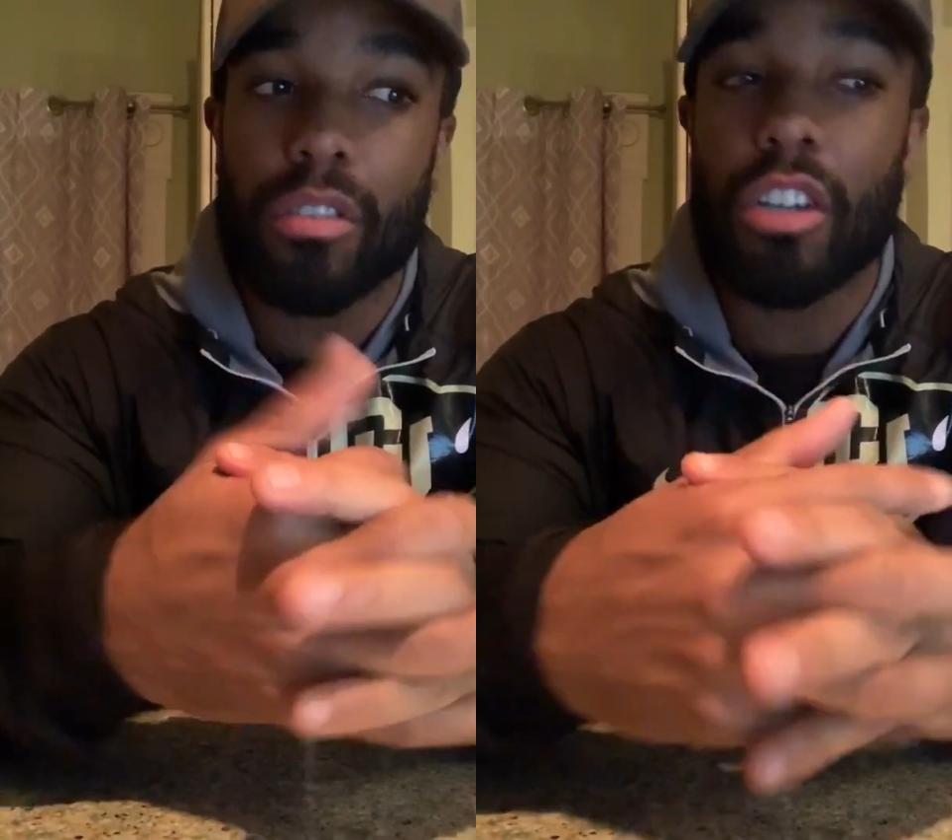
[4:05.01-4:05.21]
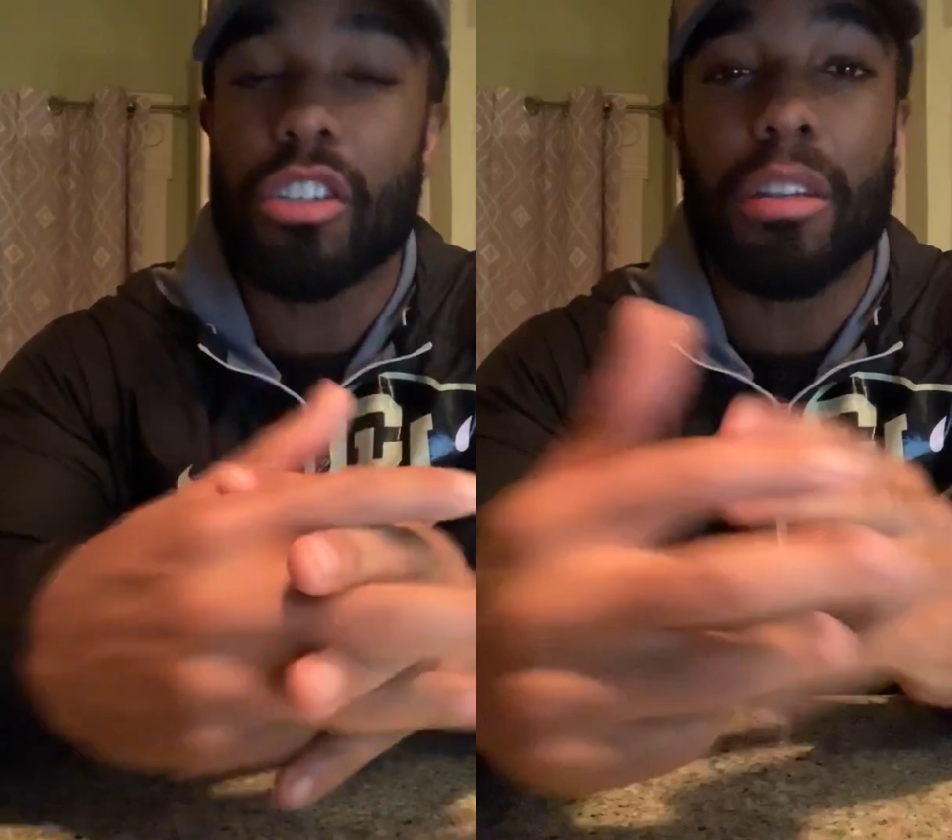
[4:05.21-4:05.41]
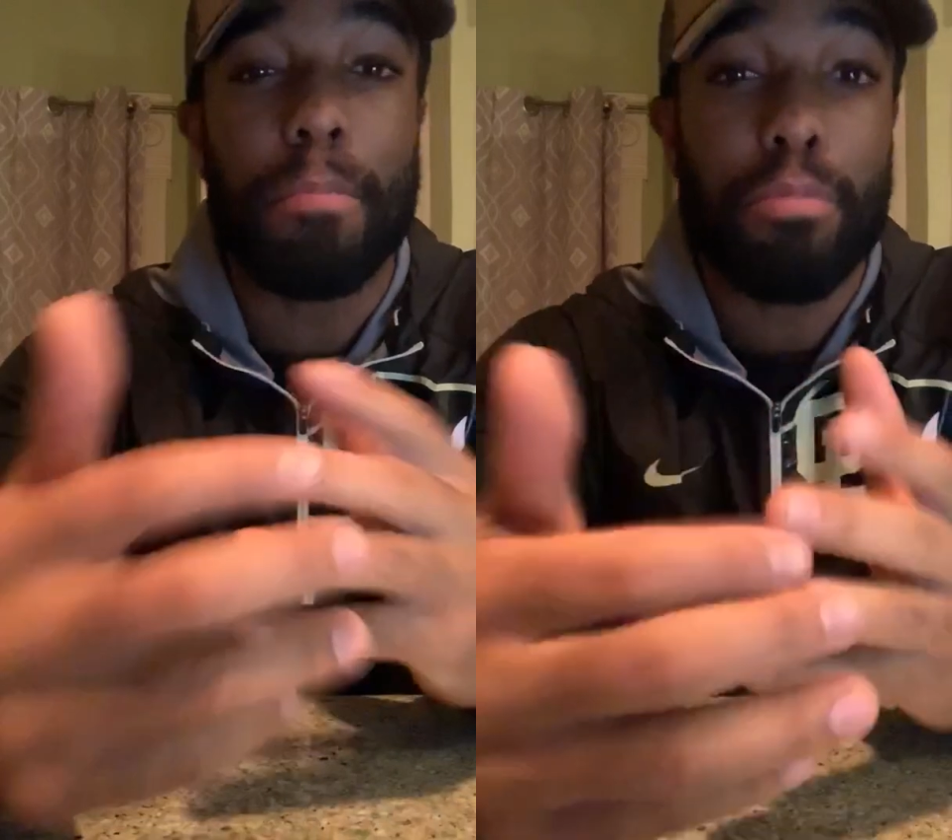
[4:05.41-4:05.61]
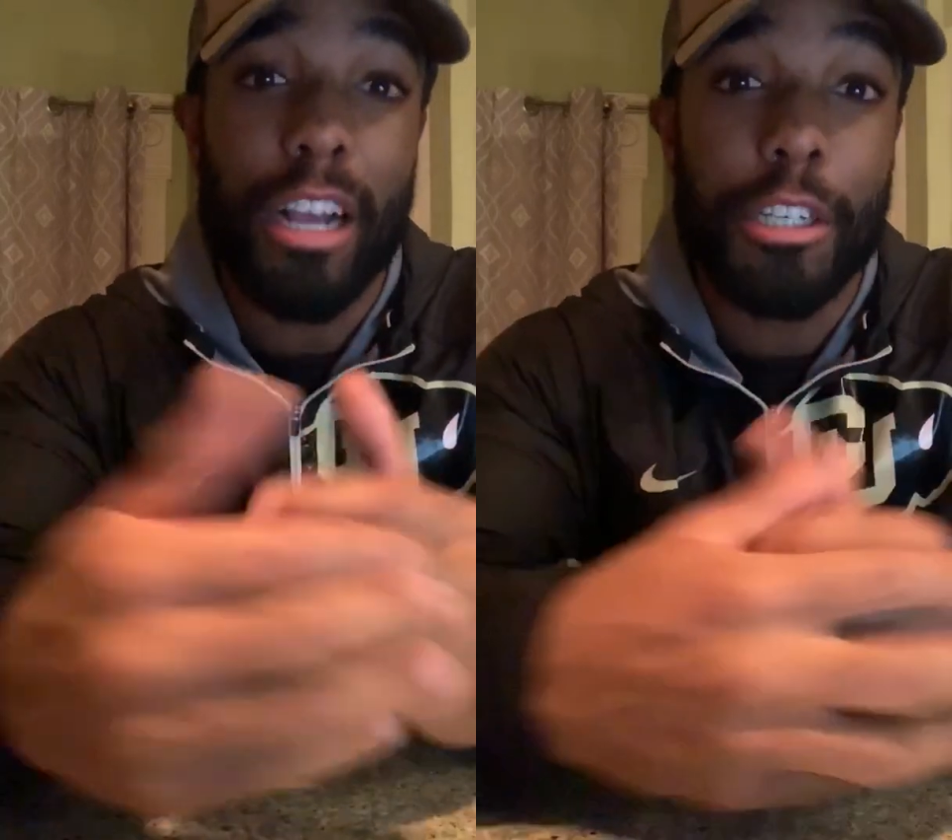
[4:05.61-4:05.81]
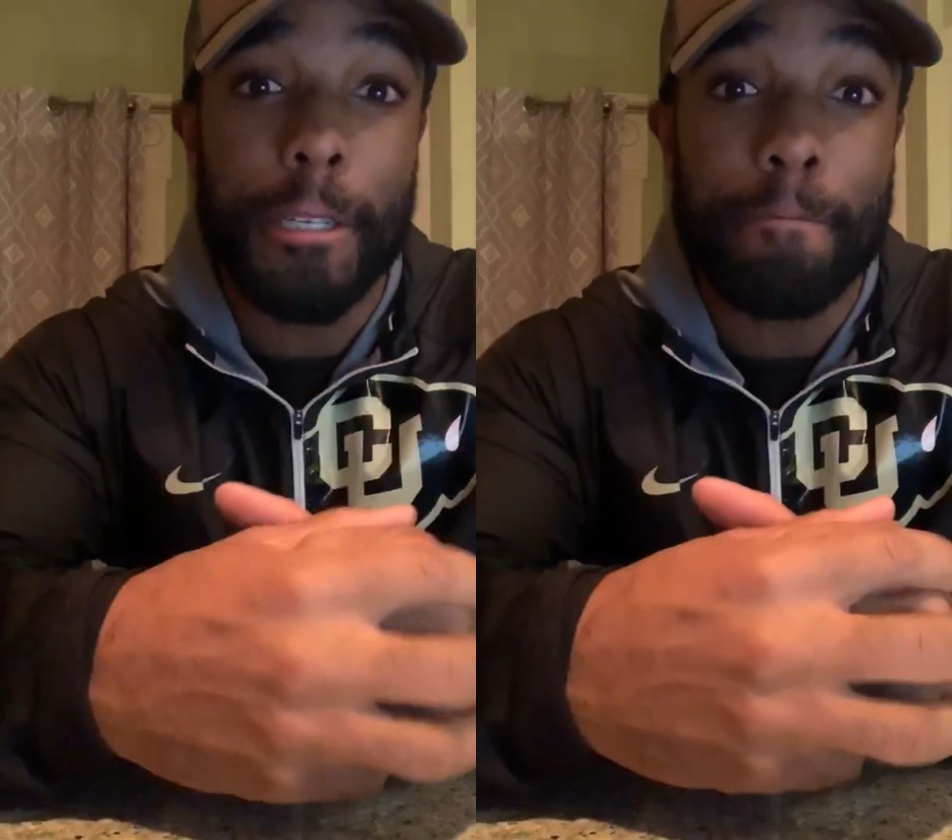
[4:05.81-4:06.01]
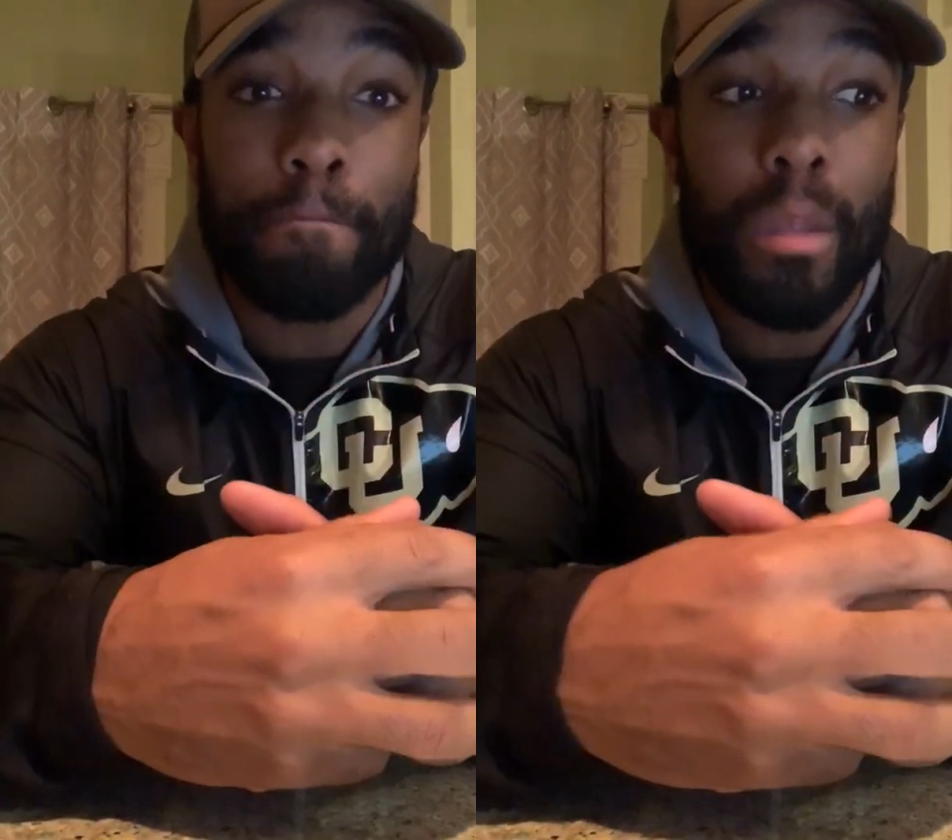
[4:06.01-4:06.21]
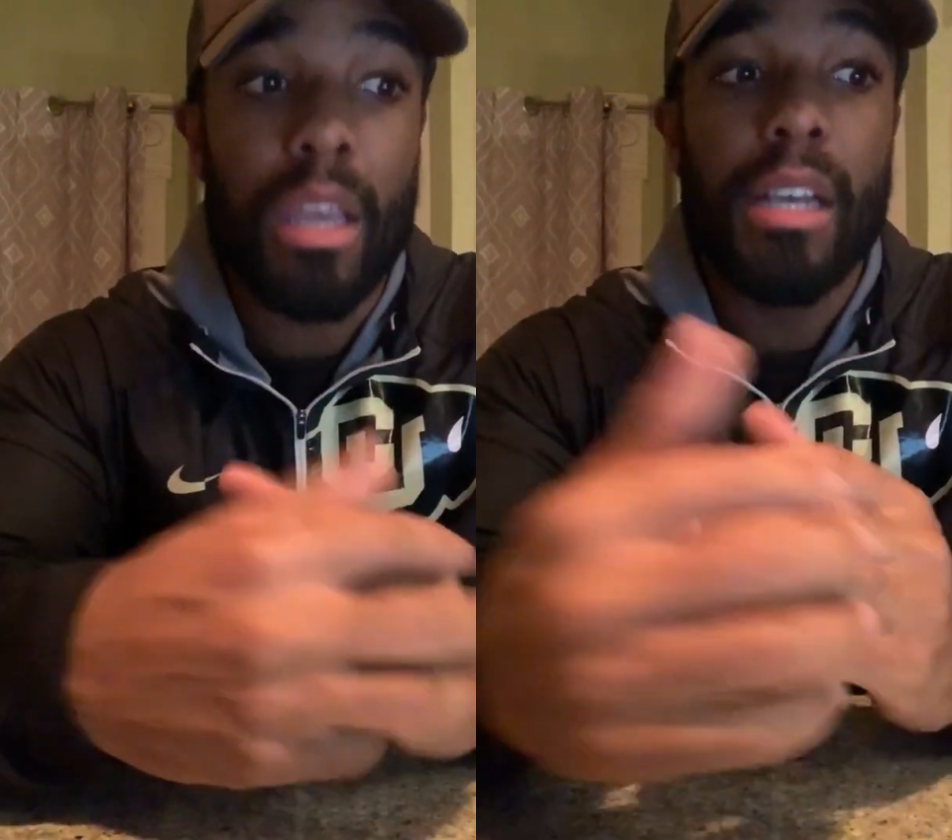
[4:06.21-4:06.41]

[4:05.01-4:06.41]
such as depression,